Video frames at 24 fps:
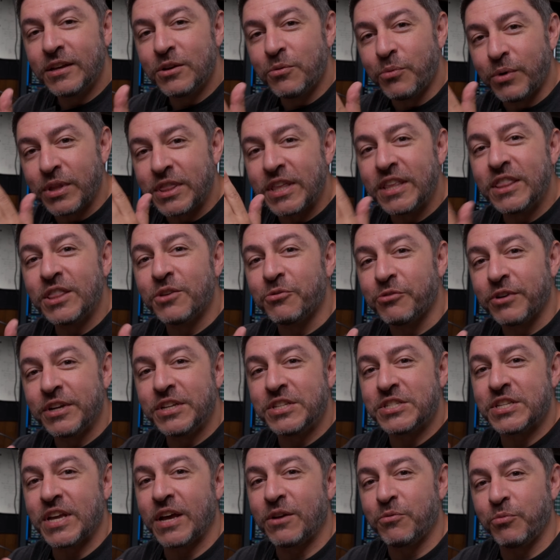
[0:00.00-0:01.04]
within the
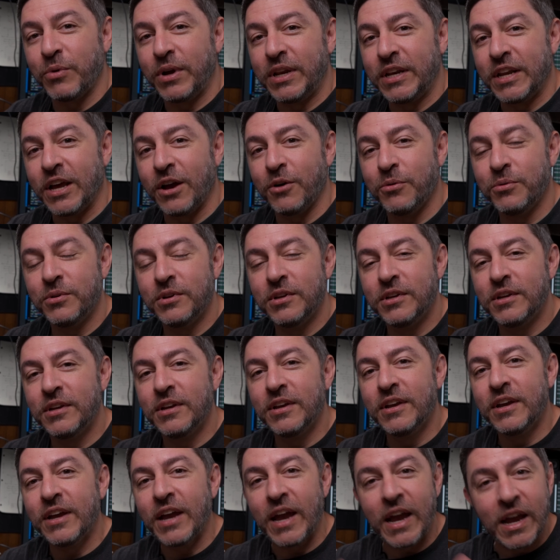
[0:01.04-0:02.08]
reset window.
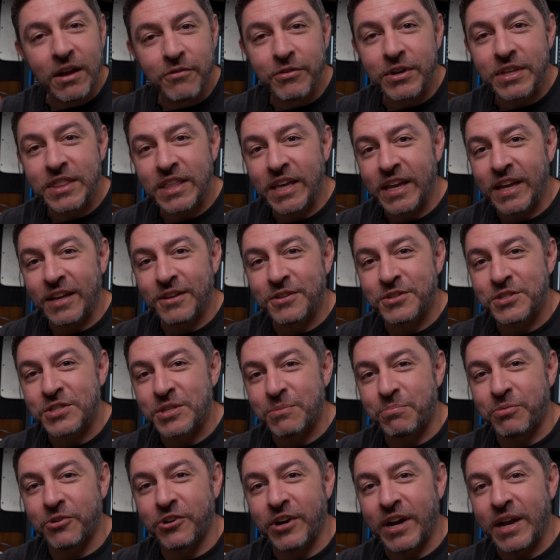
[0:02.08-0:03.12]
Everything else,
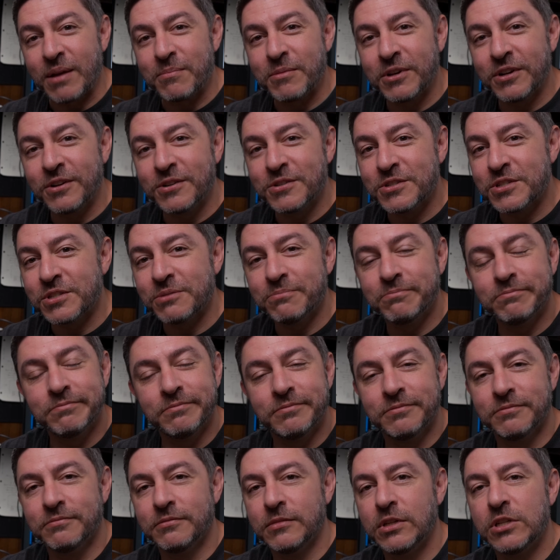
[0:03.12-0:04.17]
the parameters,
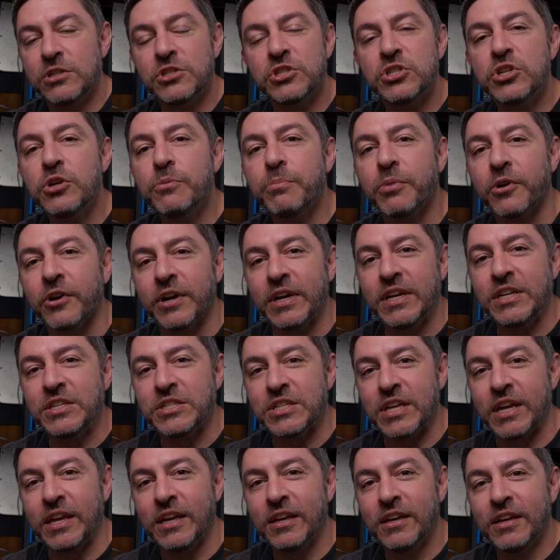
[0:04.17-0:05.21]
super
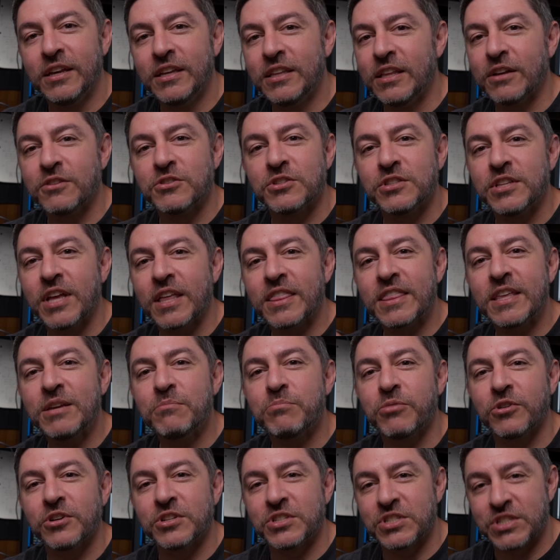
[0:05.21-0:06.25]
easy. There's
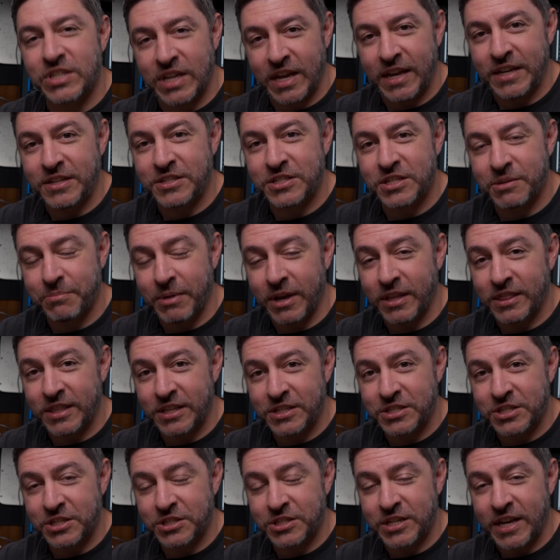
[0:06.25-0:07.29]
nothing precise about
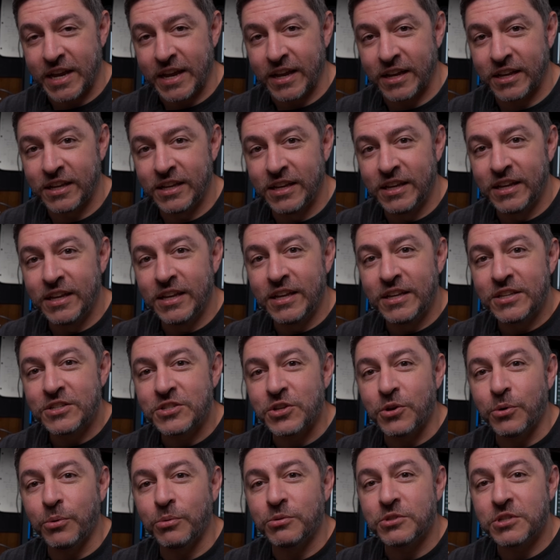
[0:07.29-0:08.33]
this attack.
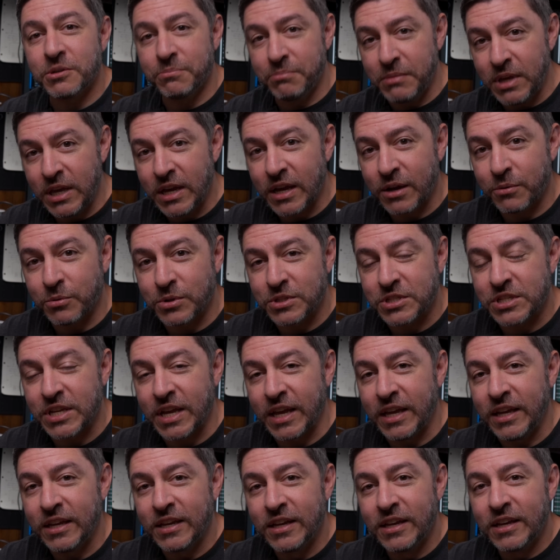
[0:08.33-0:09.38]
So to me, I would
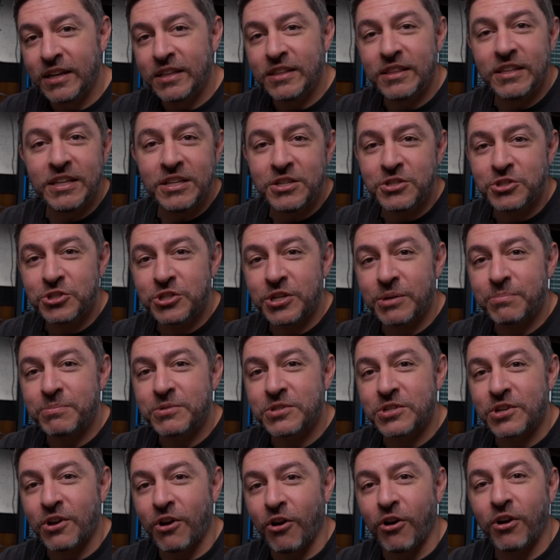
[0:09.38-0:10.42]
say these
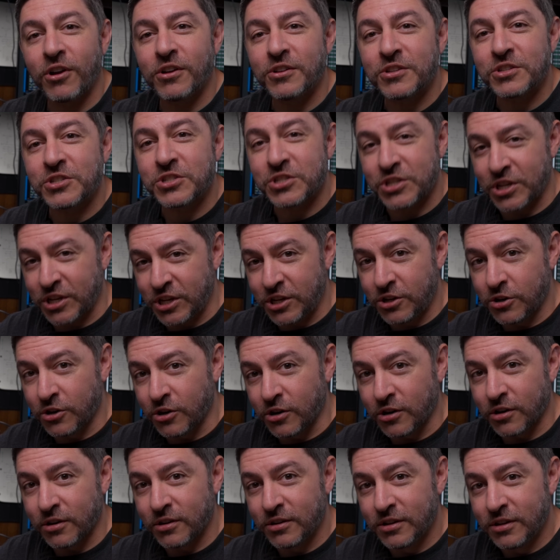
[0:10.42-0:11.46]
chips aren't
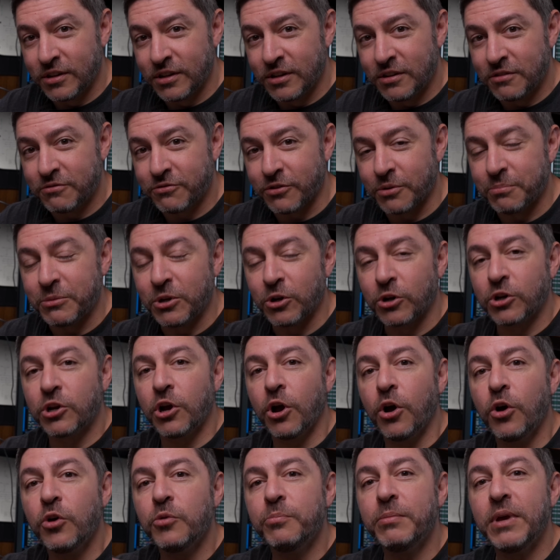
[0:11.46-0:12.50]
secure from your
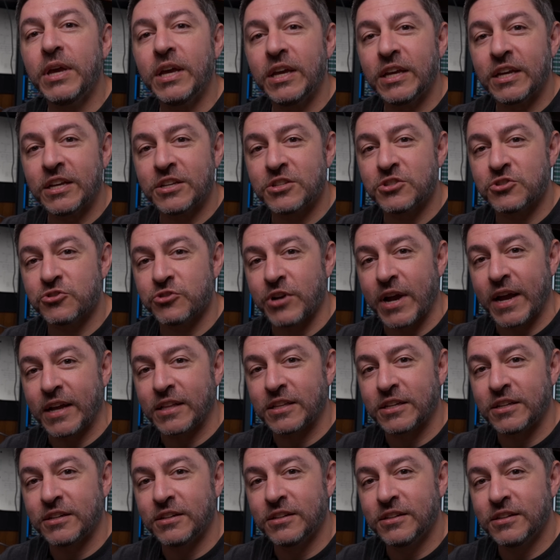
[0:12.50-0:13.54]
code being
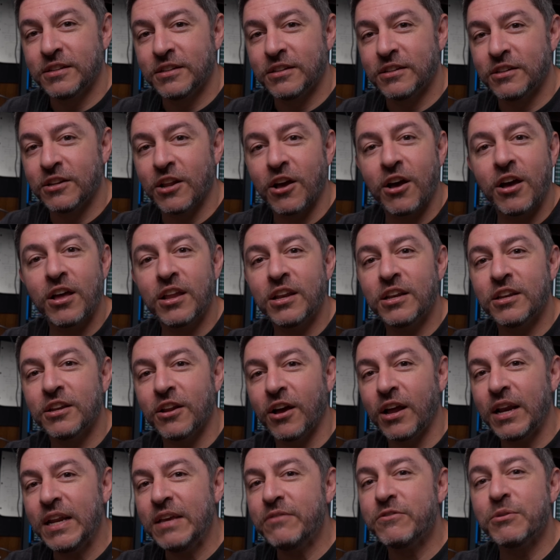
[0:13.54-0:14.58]
extracted. Not,
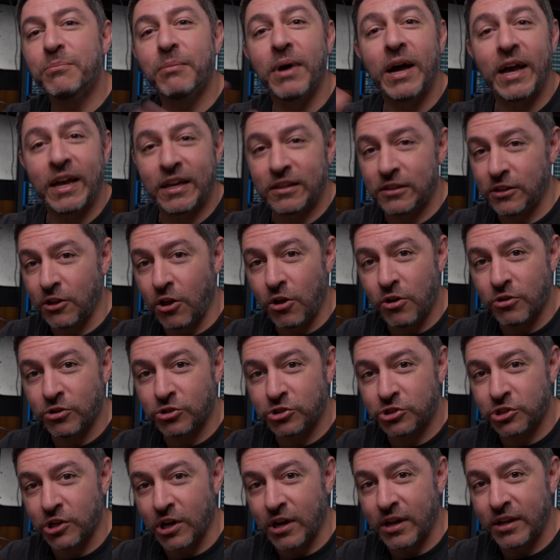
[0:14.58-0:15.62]
not even by a long
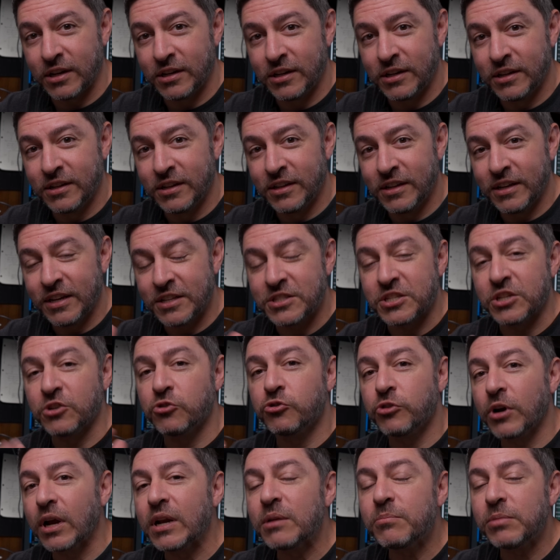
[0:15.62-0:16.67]
shot. It's
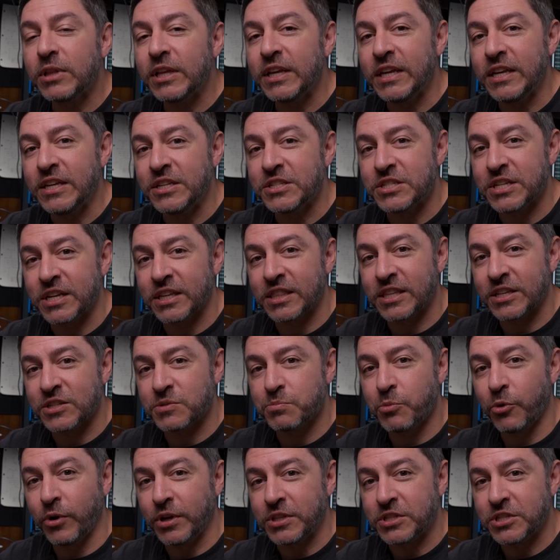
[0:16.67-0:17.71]
incredibly easy at this
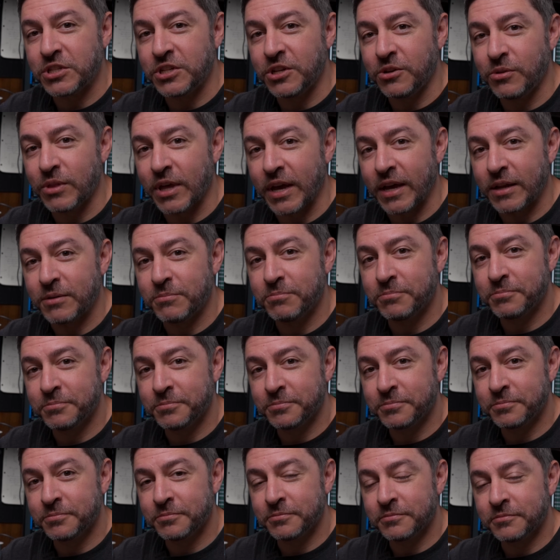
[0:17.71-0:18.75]
point to do that.
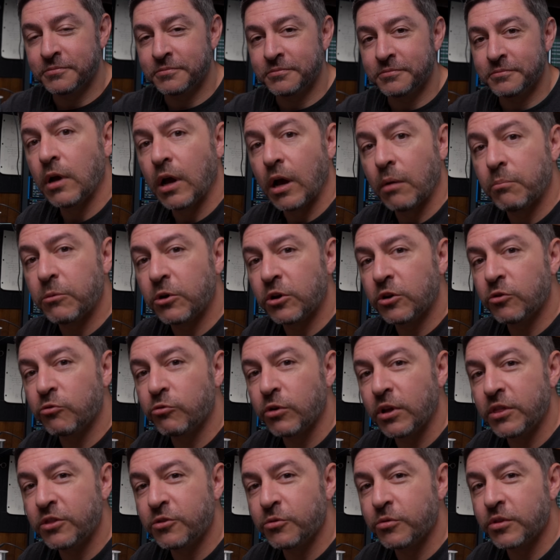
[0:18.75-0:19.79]
I'm going to
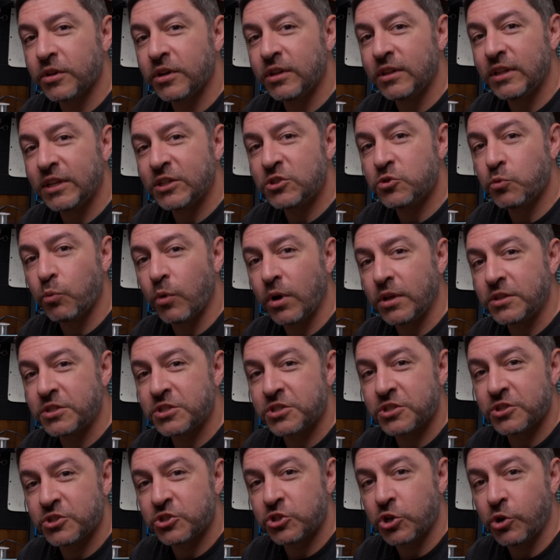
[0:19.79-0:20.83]
run through the glitch
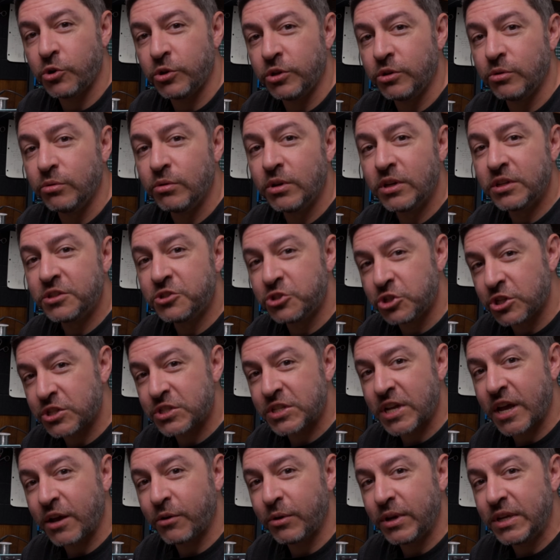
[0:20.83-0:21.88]
once to show you
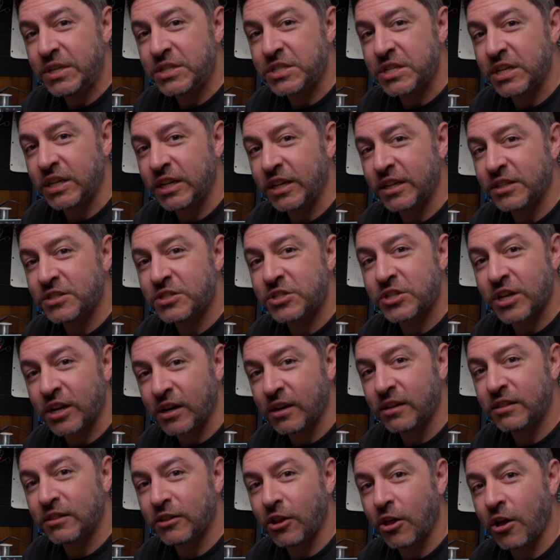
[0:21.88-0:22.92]
just how easy it is to
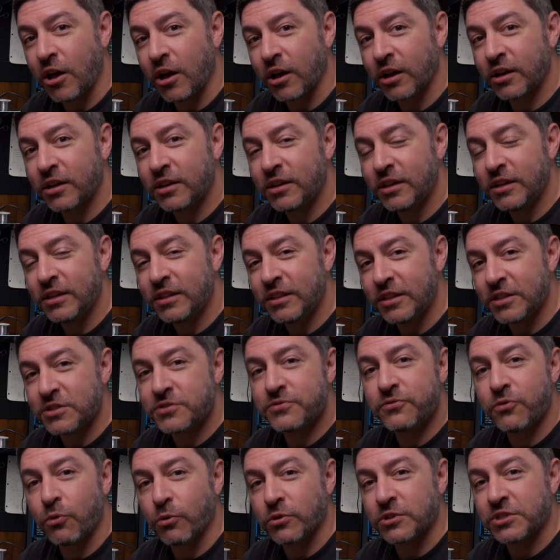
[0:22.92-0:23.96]
unlock this
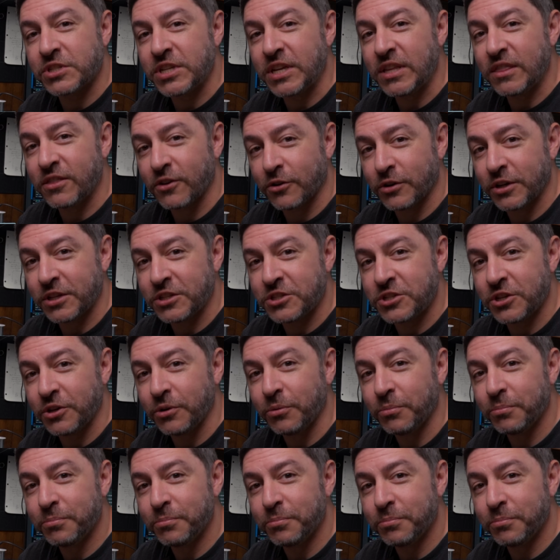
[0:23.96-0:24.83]
4C32.